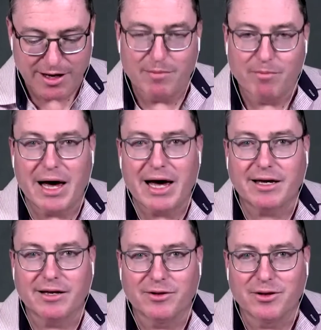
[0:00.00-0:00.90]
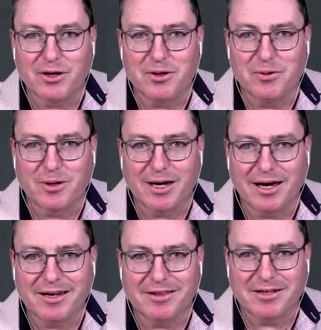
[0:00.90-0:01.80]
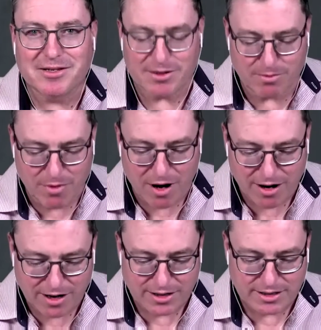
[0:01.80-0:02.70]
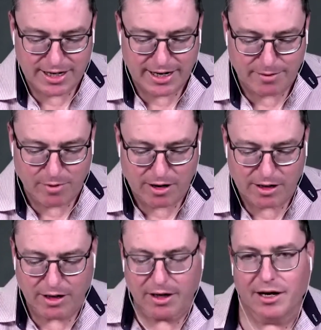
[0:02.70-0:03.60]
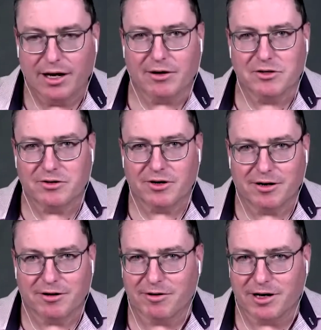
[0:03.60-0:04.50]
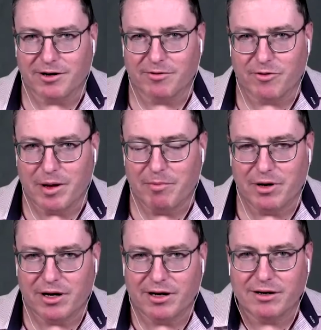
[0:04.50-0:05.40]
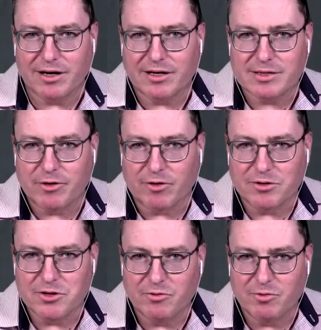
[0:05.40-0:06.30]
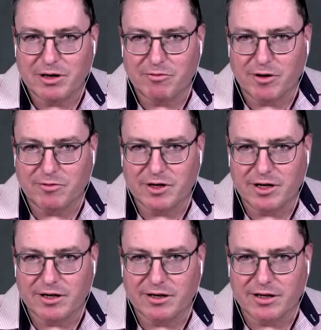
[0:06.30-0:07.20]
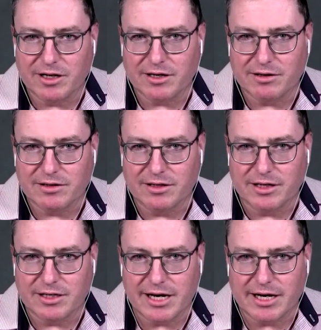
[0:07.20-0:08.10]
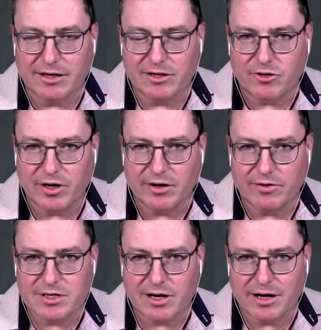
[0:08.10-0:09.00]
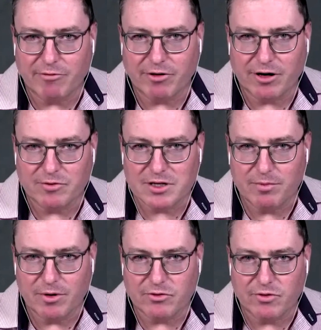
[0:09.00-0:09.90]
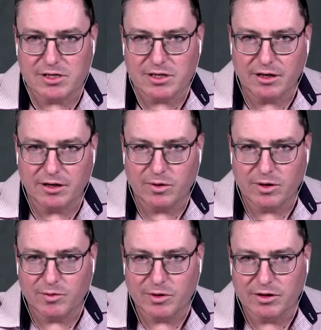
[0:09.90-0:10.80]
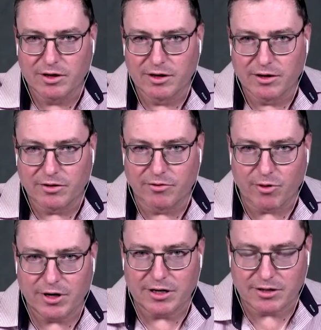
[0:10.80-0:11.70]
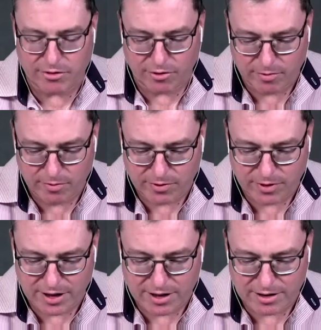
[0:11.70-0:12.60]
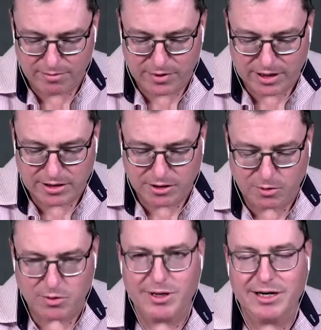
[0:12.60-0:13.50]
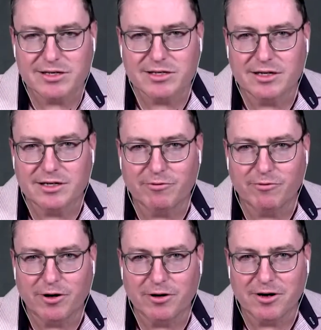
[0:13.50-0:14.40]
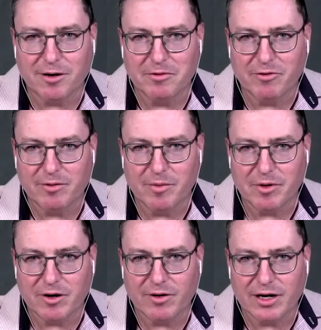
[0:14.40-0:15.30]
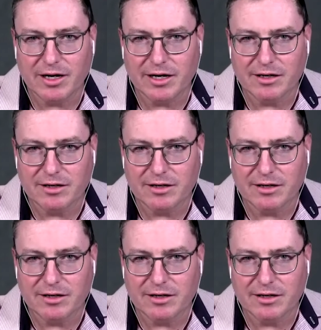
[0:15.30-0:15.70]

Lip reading: back in the UK, and that's Mark Taylor. Mark, I was just trying to remember some of the roles you've been involved in the tech industry here in South Africa. Obviously, most recently you were with the Reunert Group, but you also had a stint at Vodacom, if I remember correctly, and